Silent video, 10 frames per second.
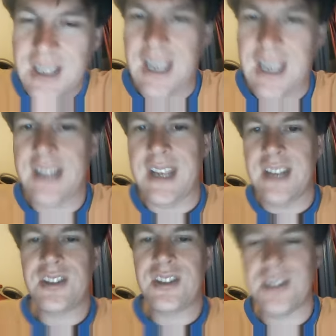
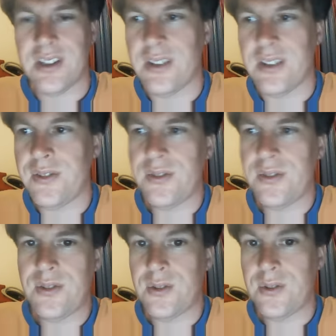
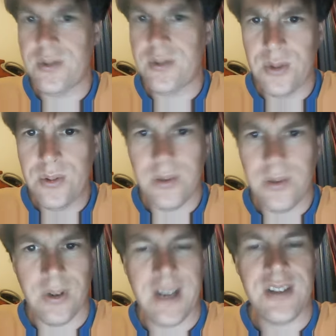NH2
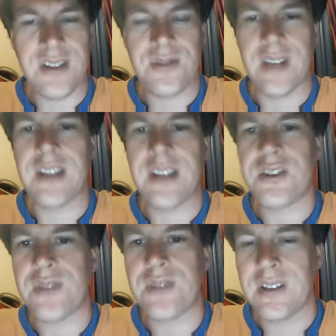or
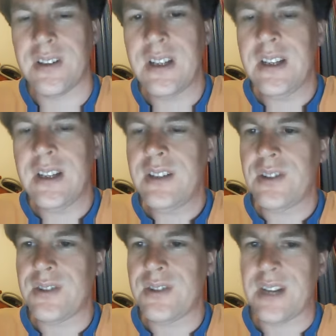NH3.
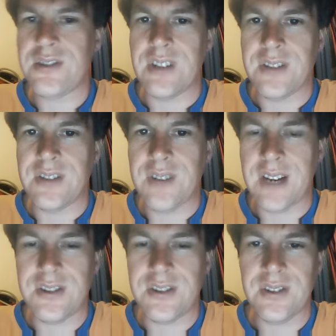So it's nitrogen and 3
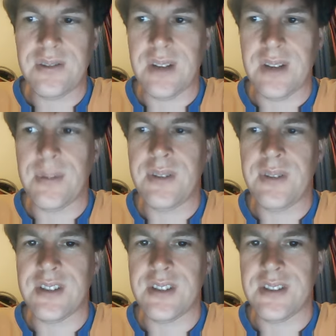hydrogen. I believe
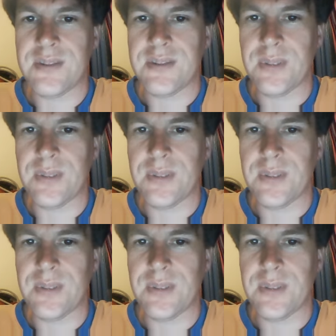that's it.